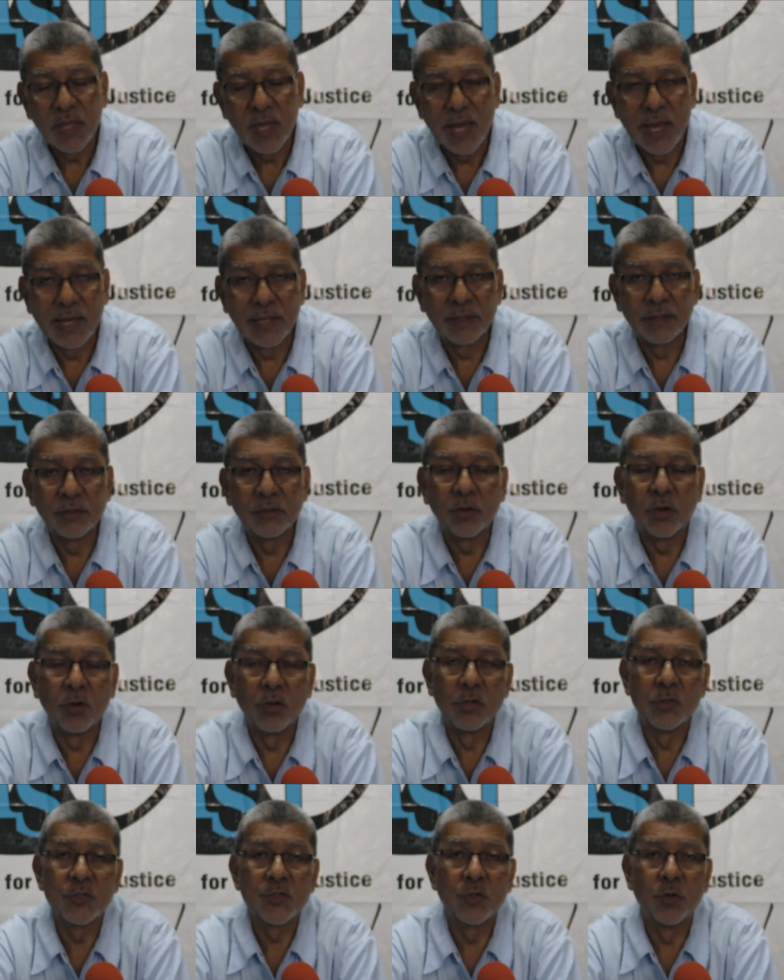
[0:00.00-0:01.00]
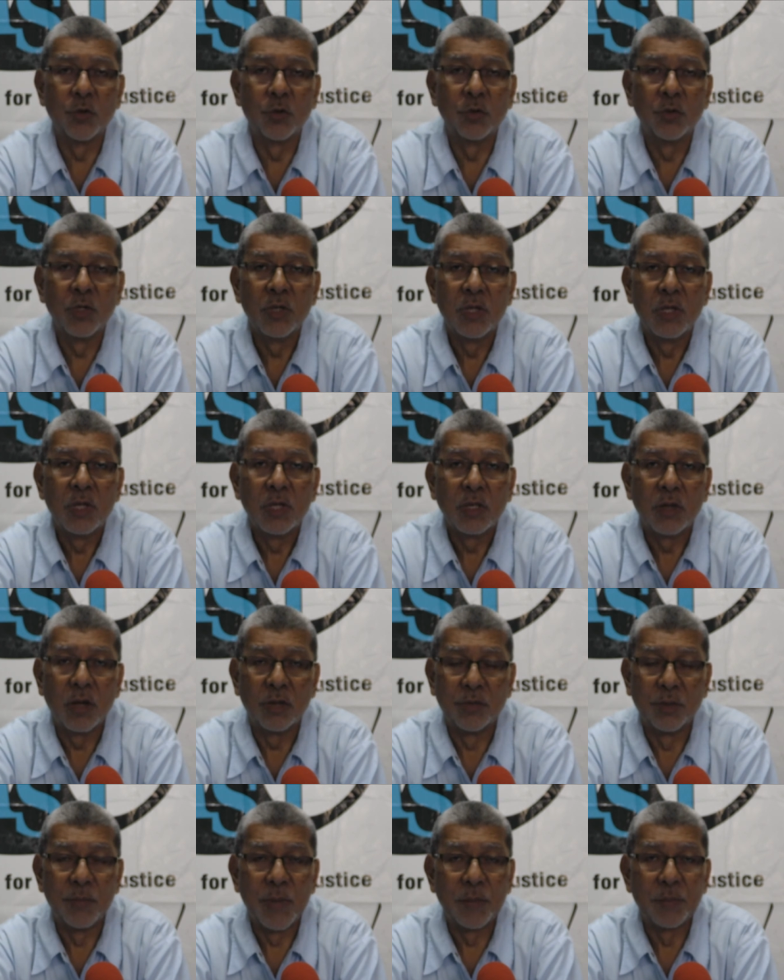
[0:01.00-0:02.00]
and also
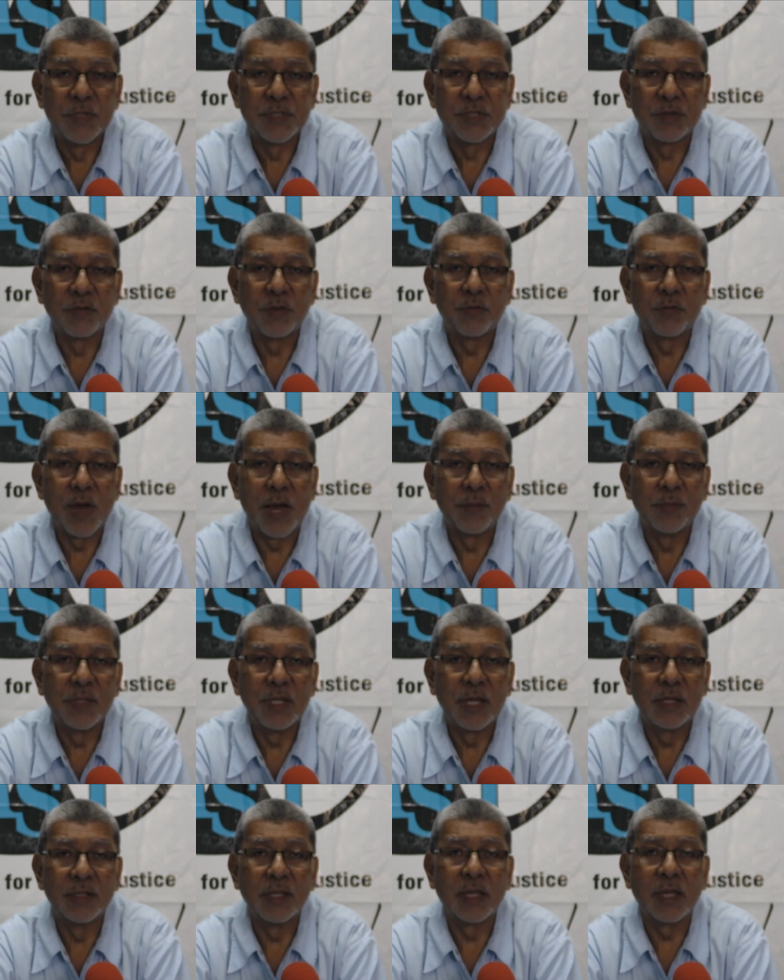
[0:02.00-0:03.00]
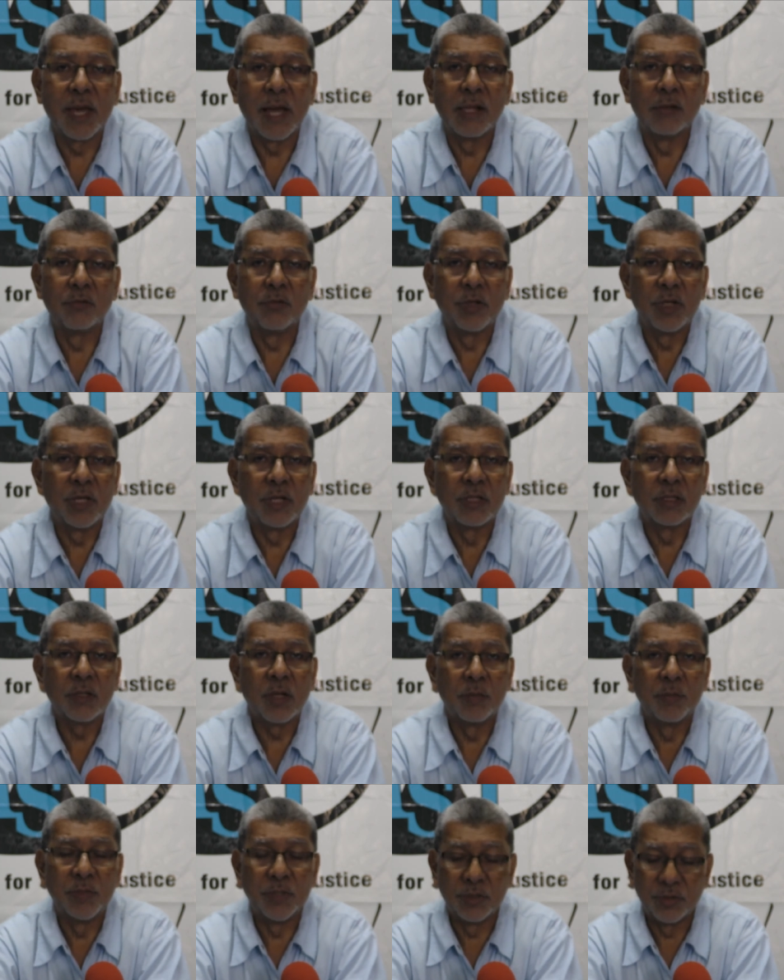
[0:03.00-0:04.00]
other members of the family and the Calvary Hill
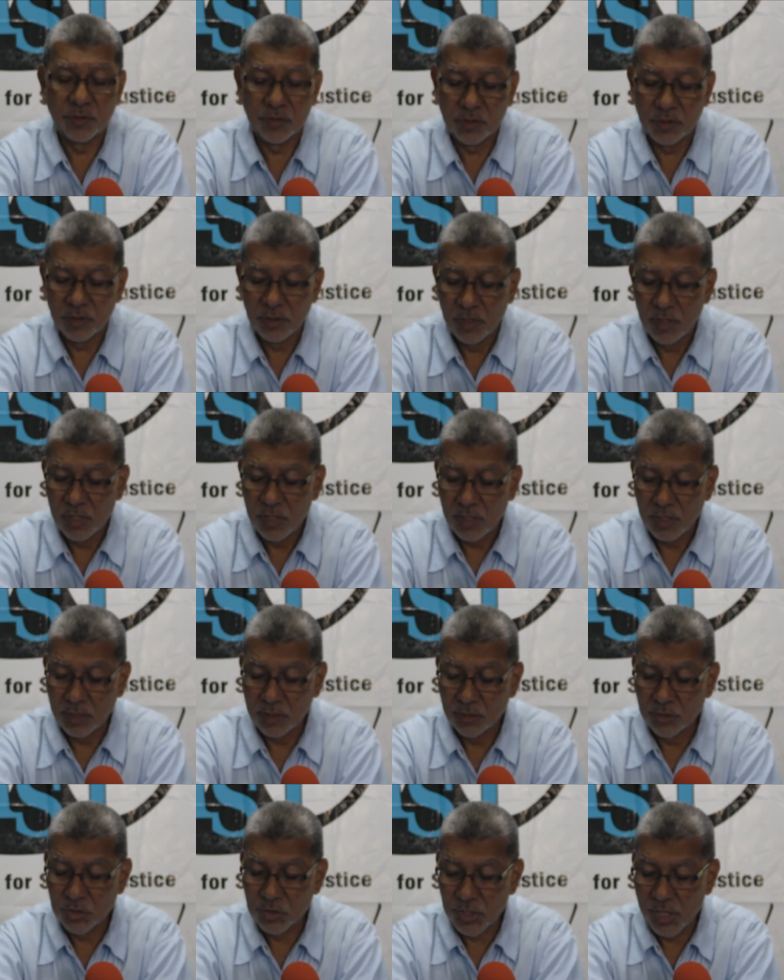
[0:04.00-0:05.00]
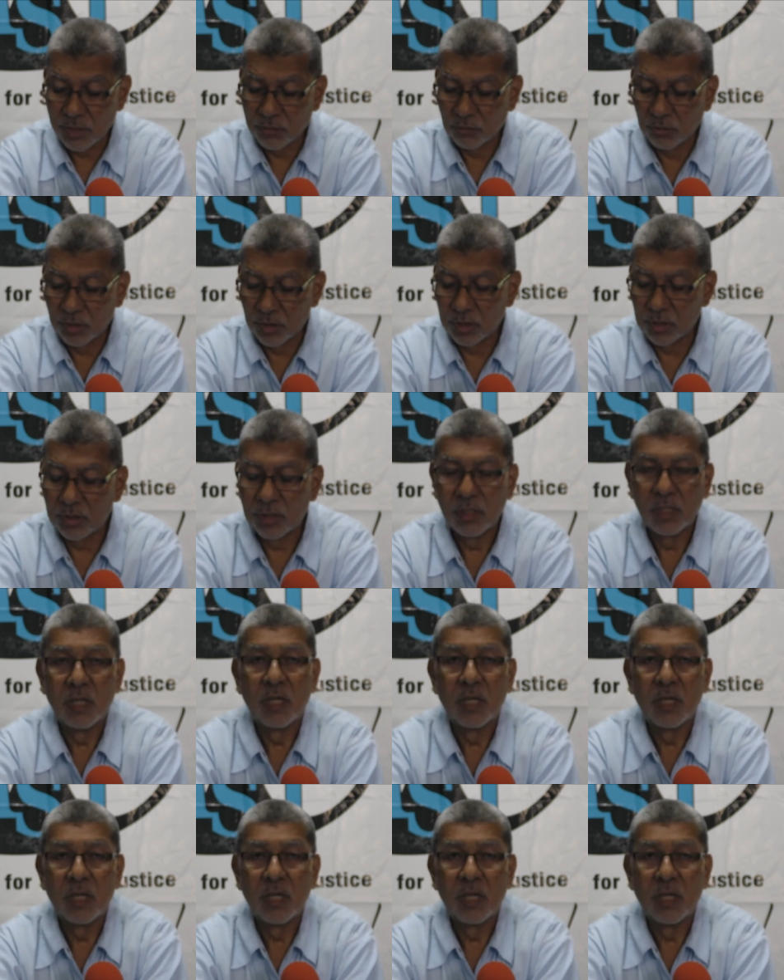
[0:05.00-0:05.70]
community in general.